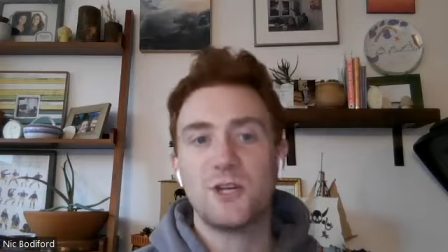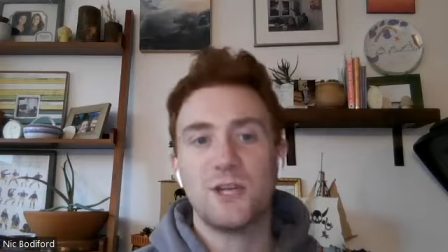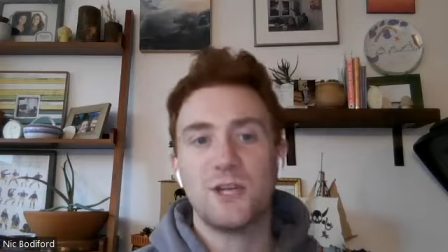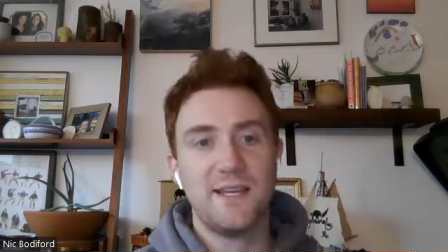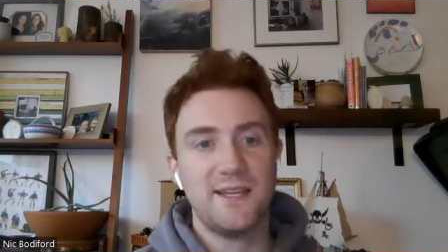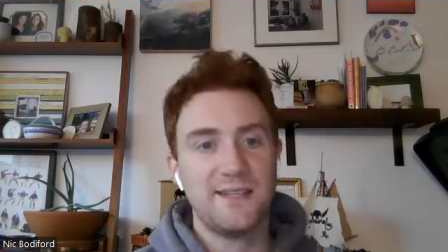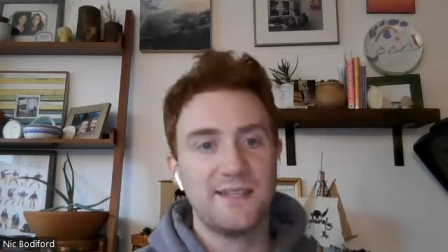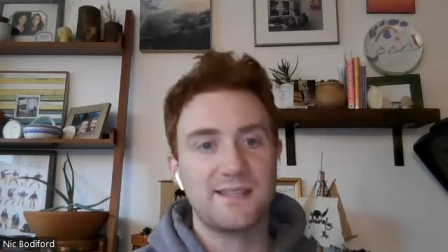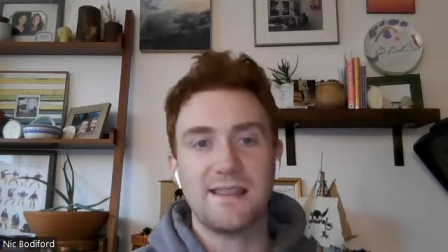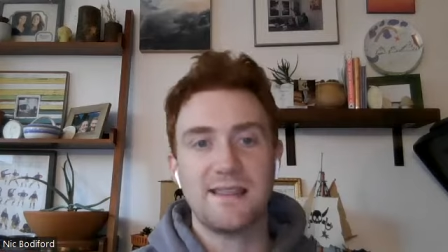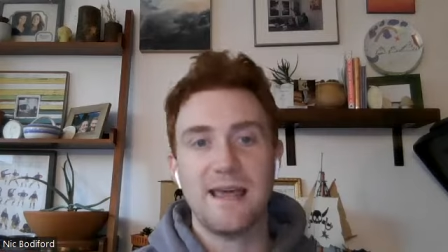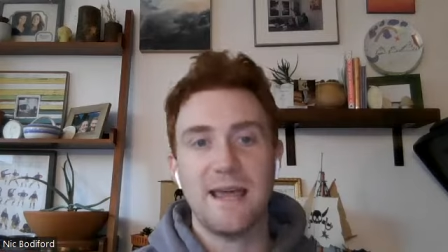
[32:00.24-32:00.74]

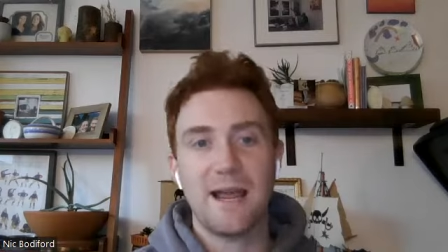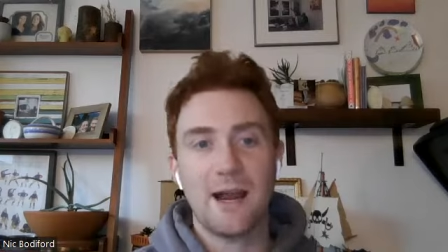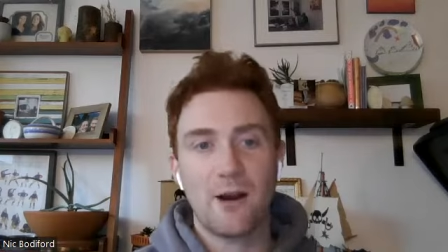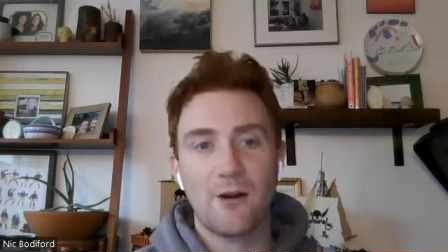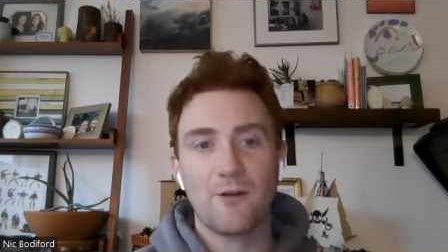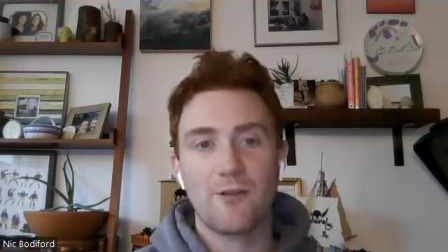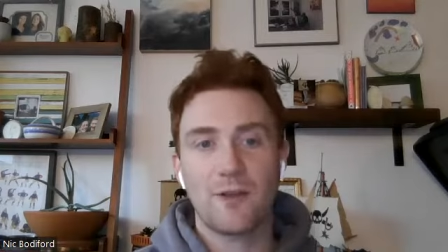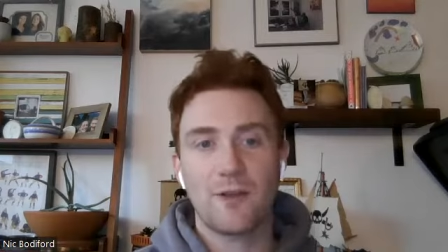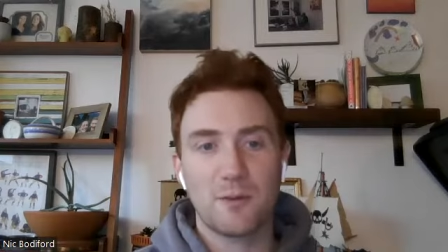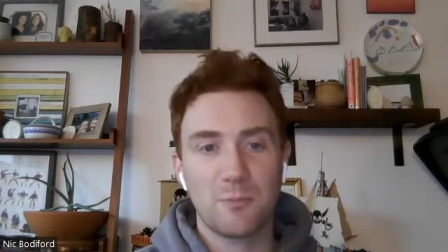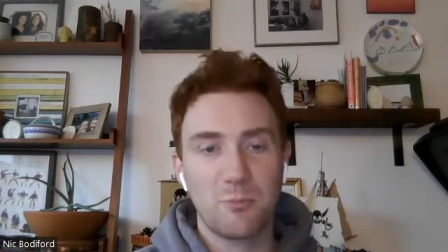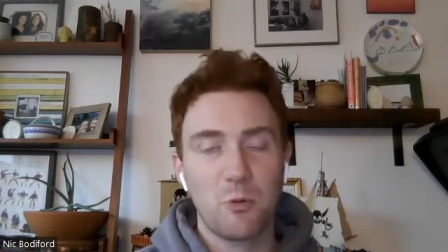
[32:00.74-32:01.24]
is
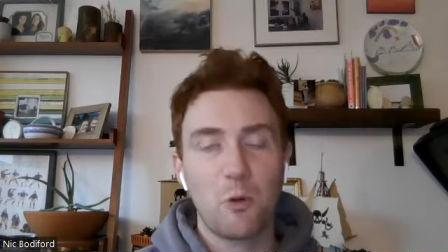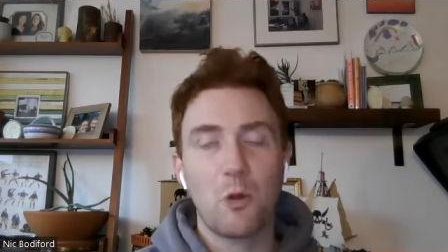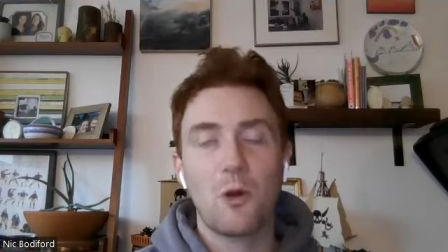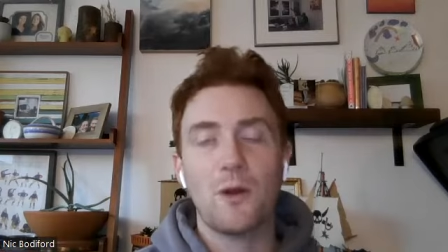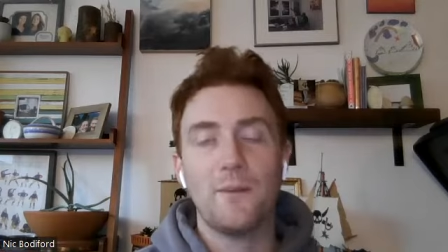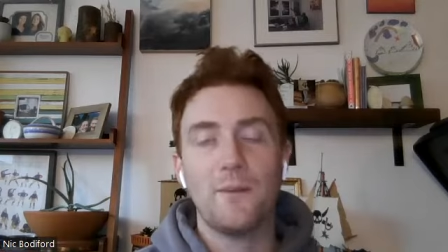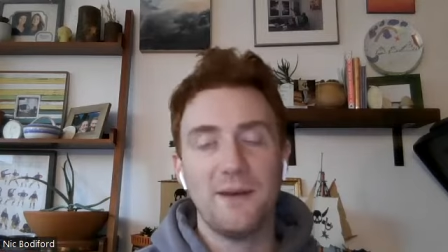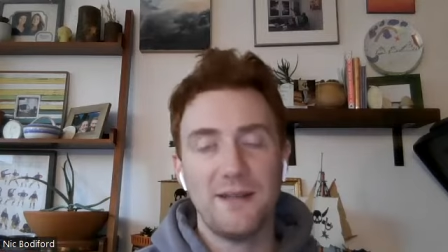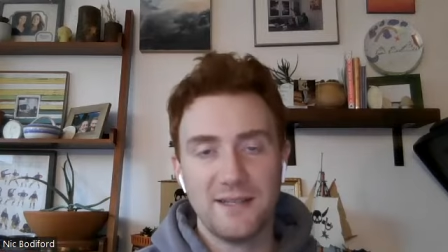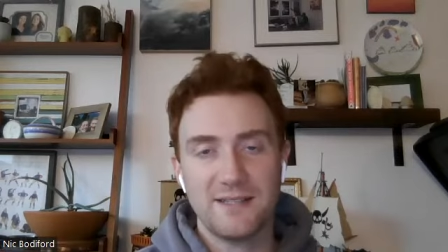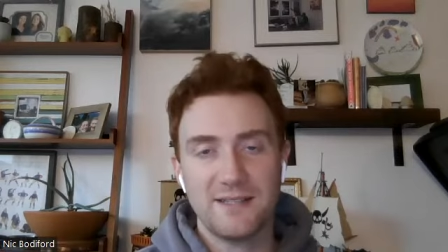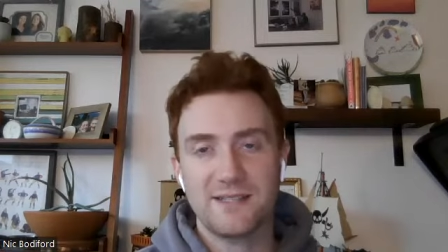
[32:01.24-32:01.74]
there, the
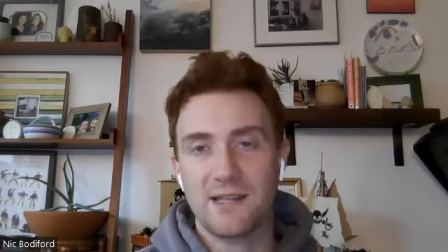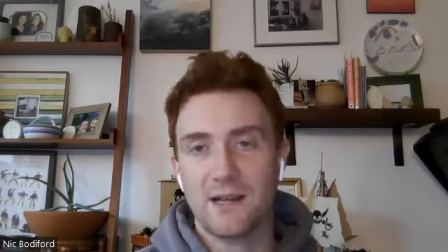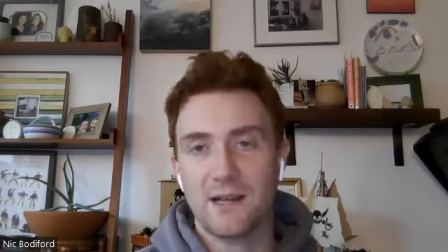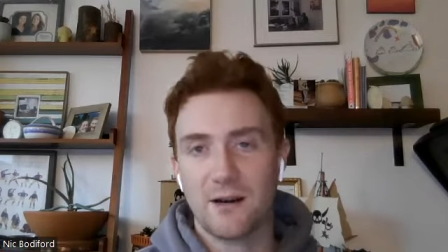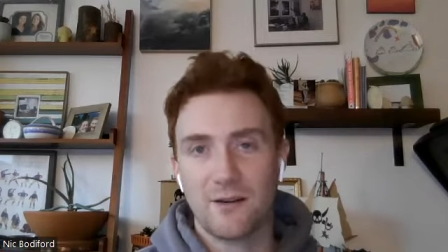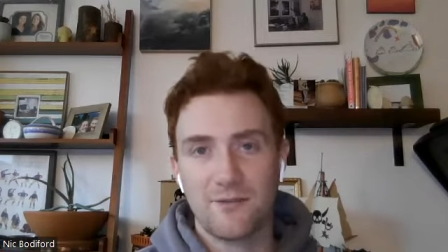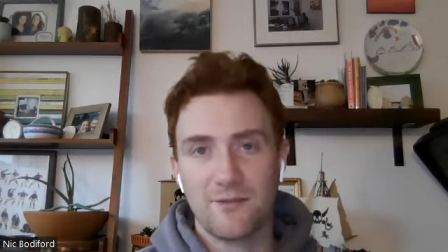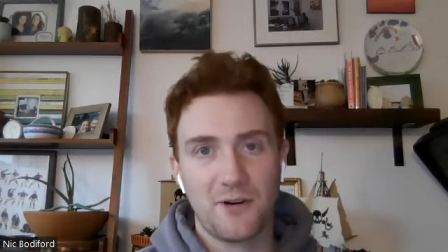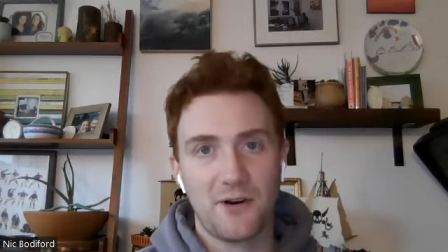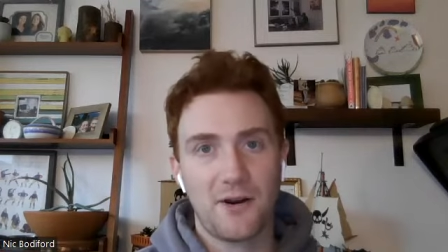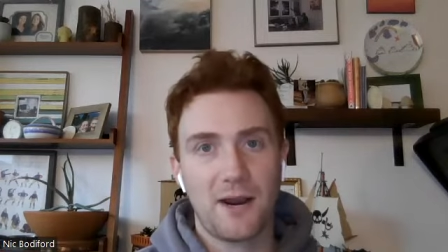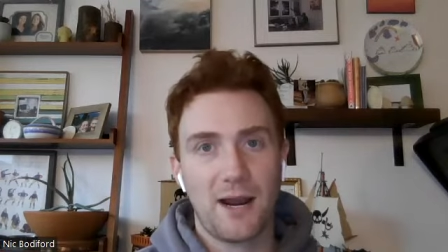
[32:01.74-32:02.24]
deployment is
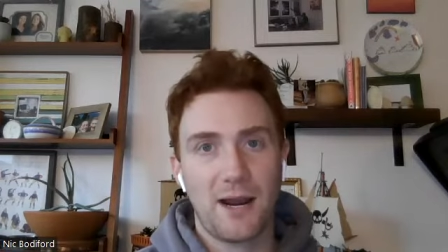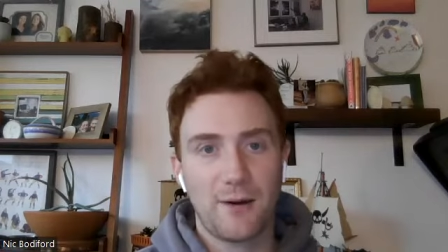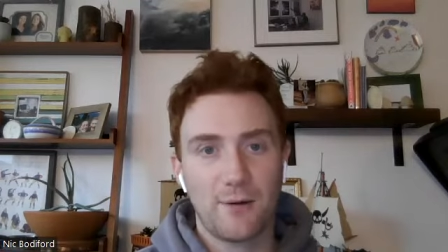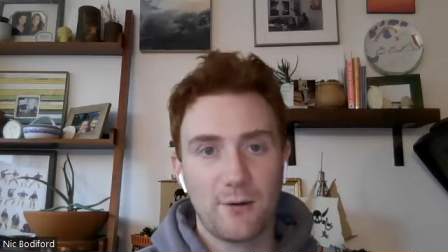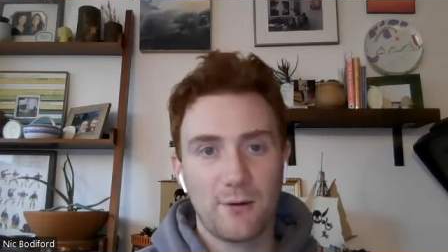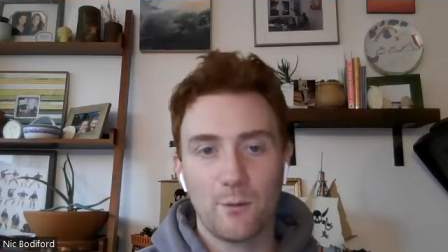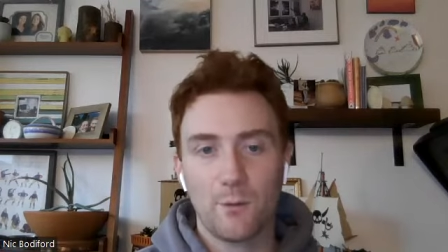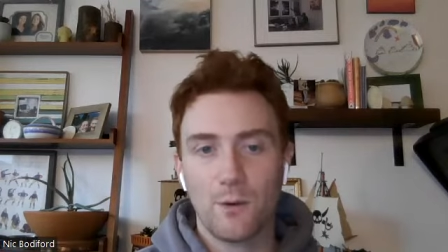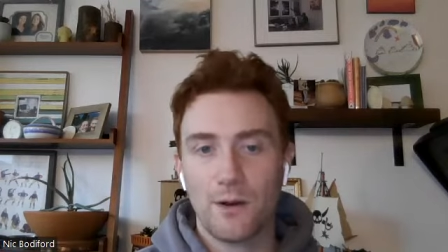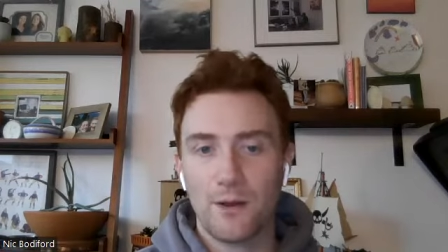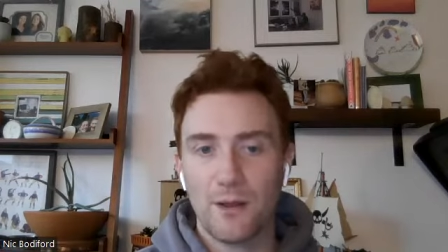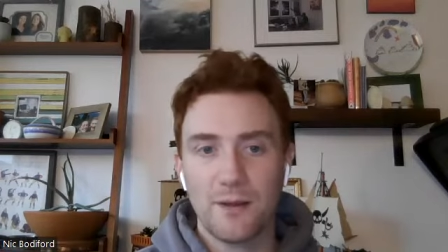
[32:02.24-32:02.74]
there for
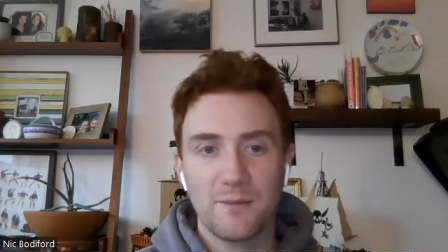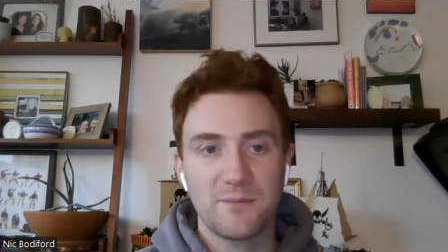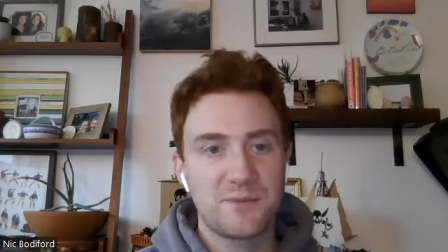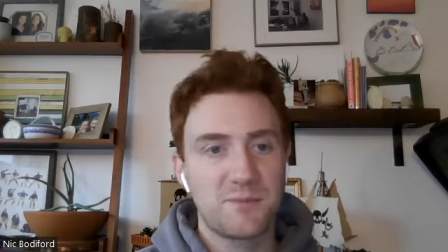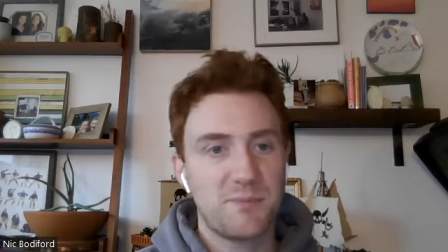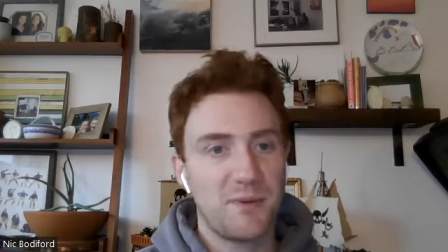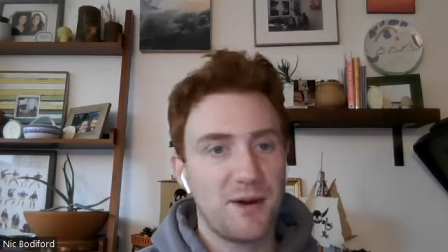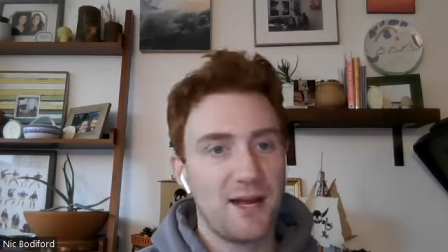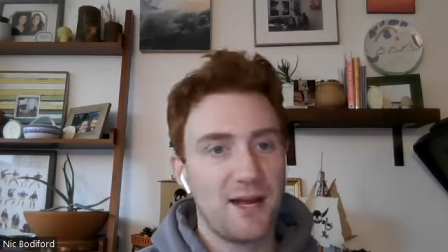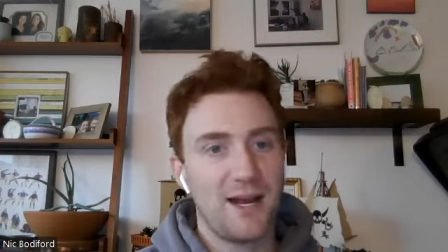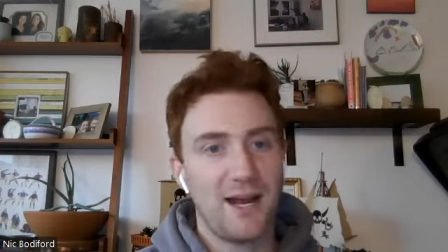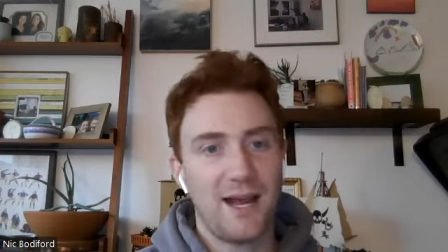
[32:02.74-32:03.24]
Kyren Williams,
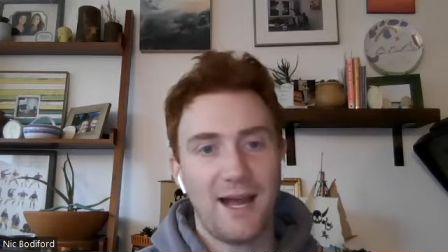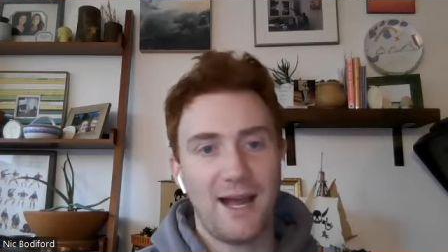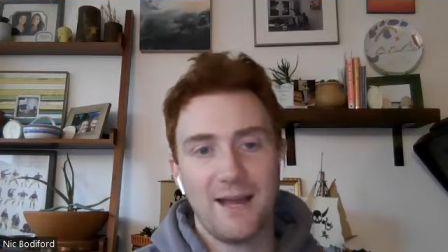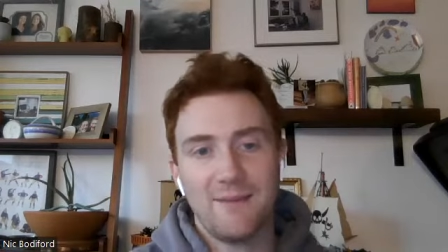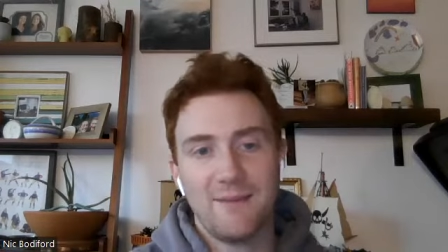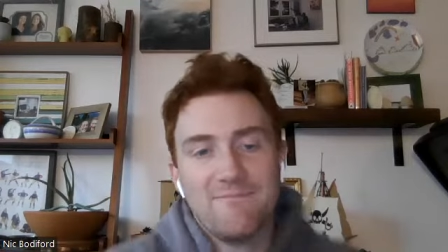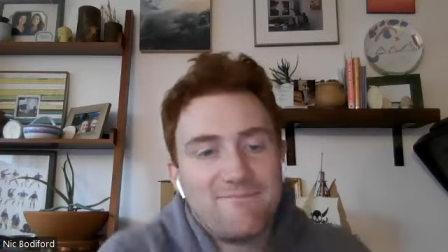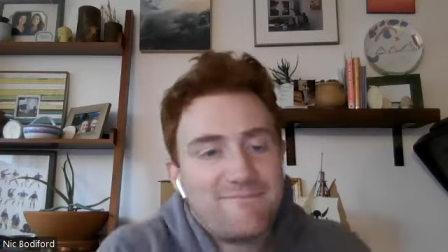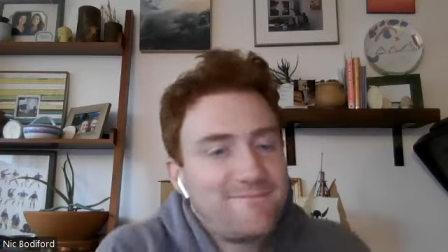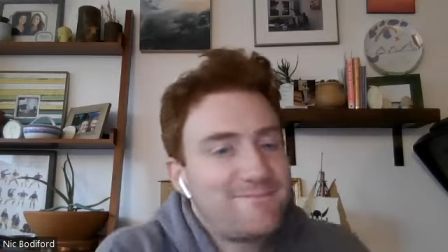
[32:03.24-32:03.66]
but I,